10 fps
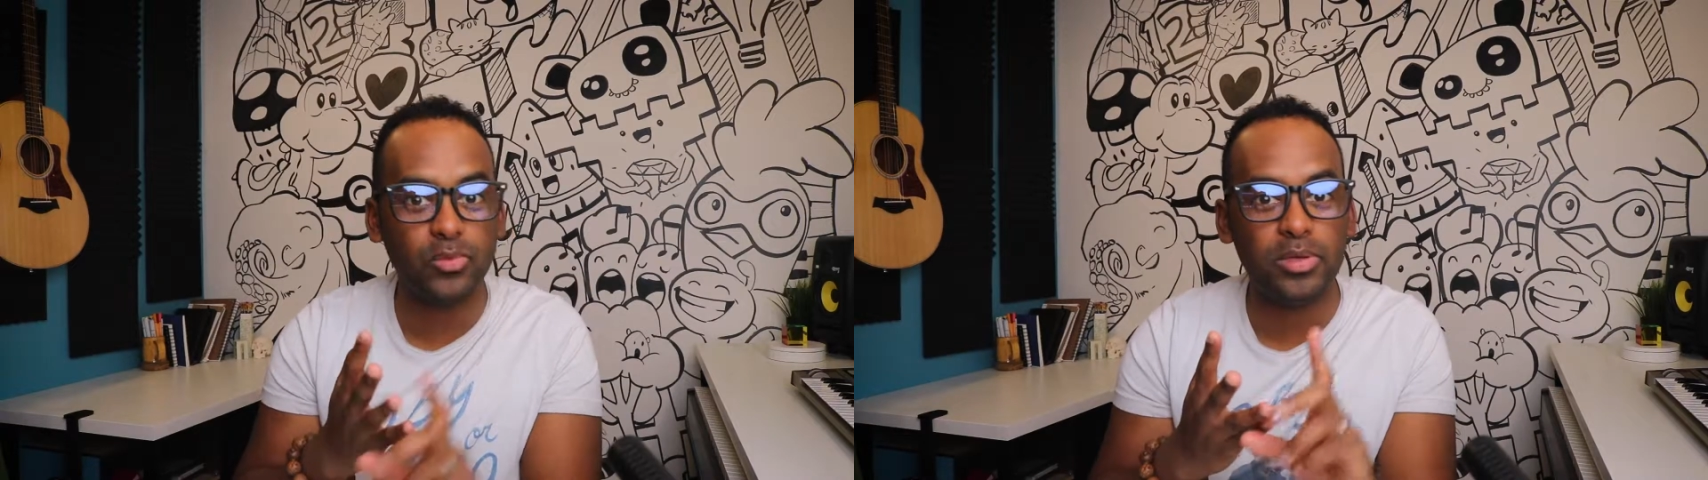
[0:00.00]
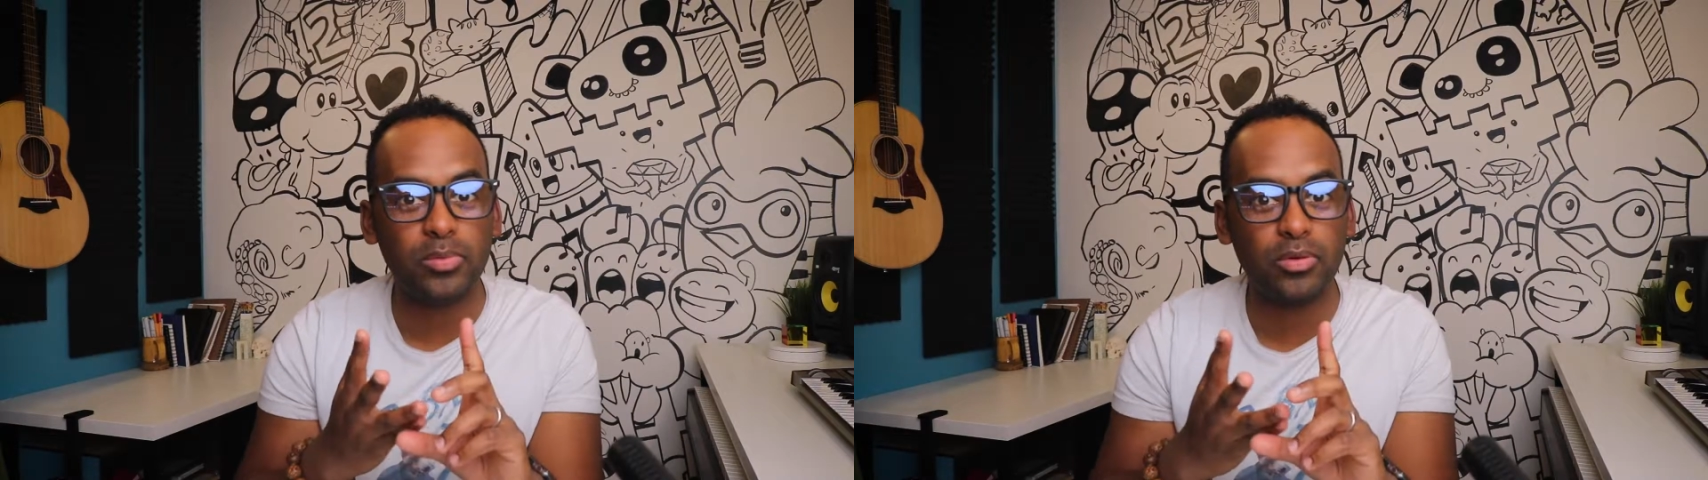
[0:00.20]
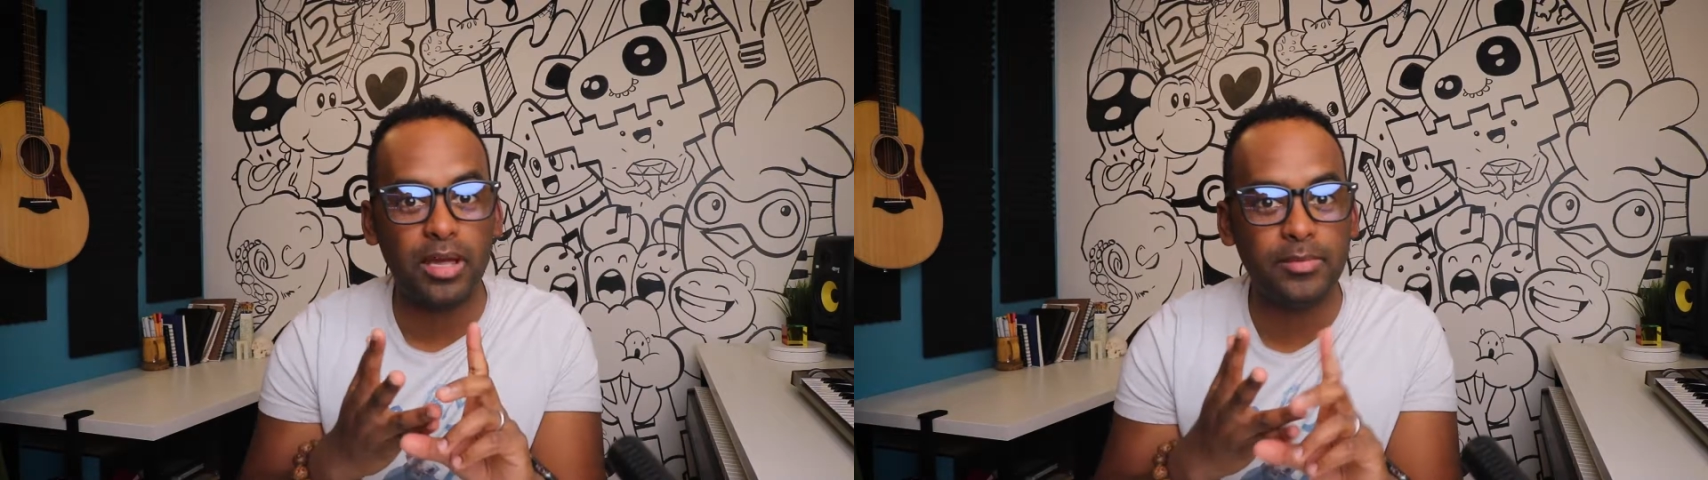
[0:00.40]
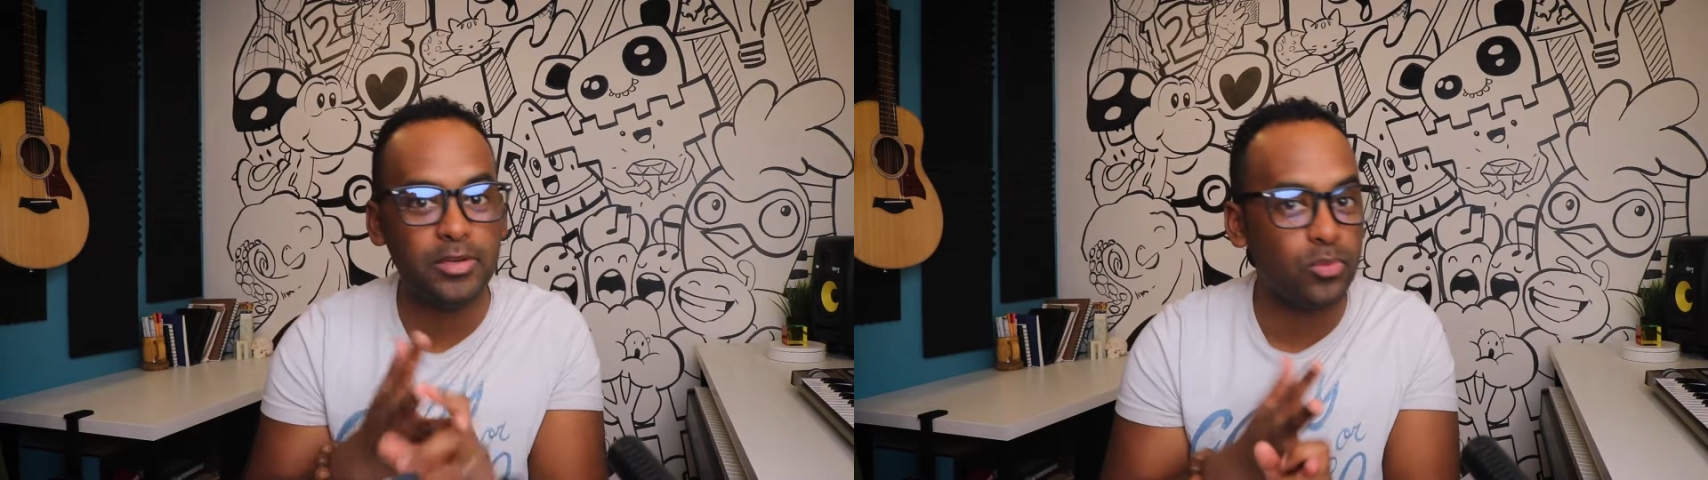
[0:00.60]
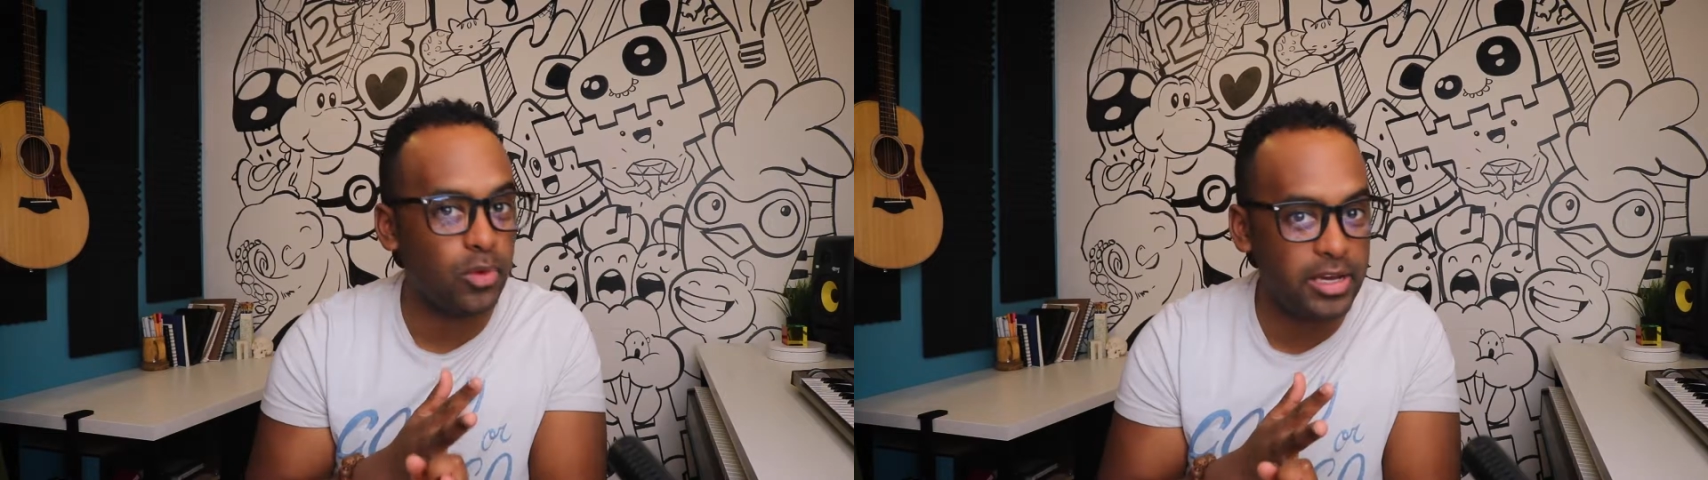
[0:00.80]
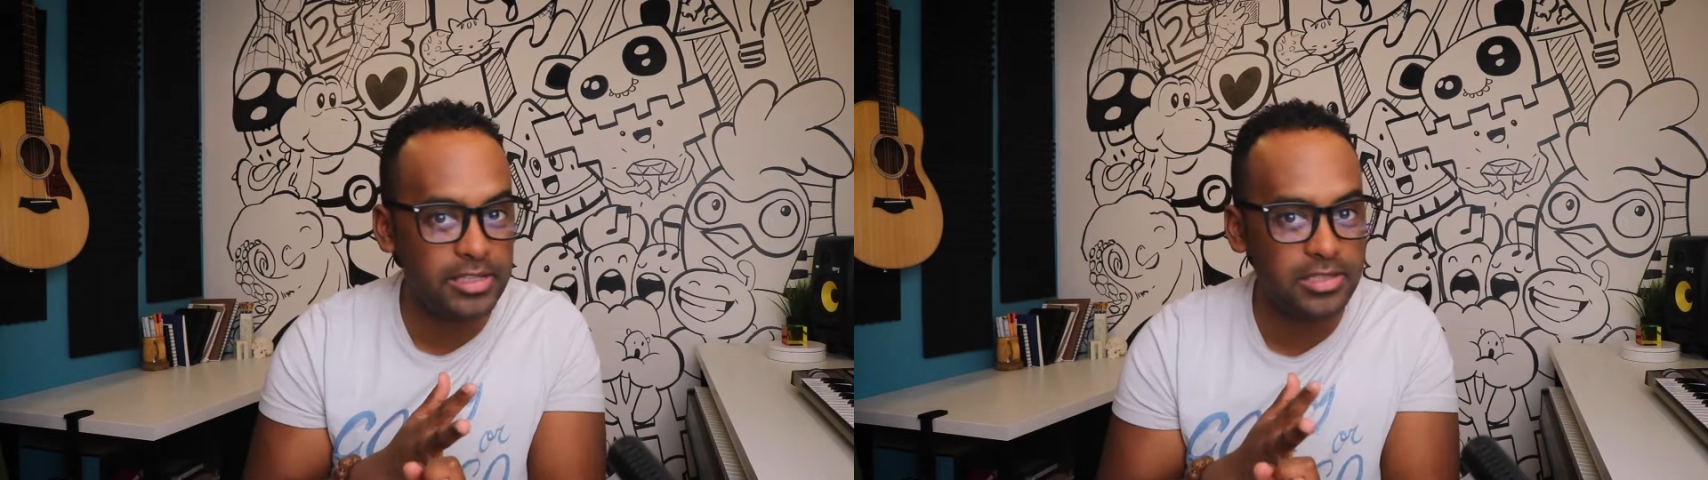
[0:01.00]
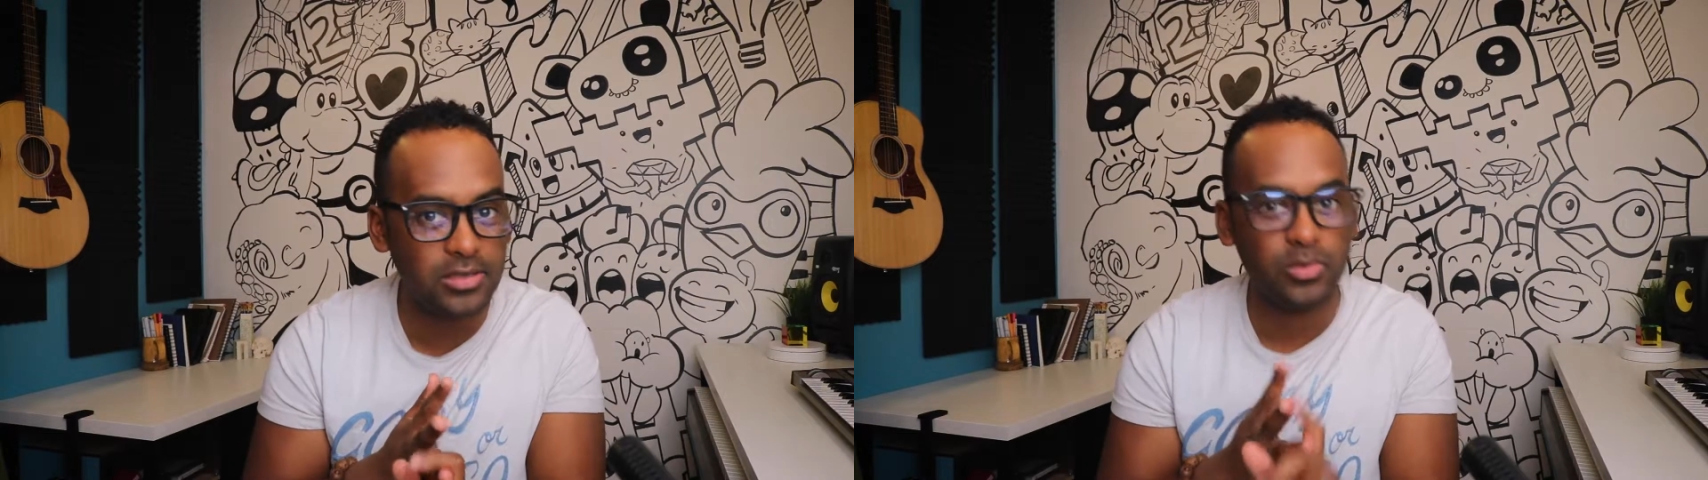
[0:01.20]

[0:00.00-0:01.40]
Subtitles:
we primed it white,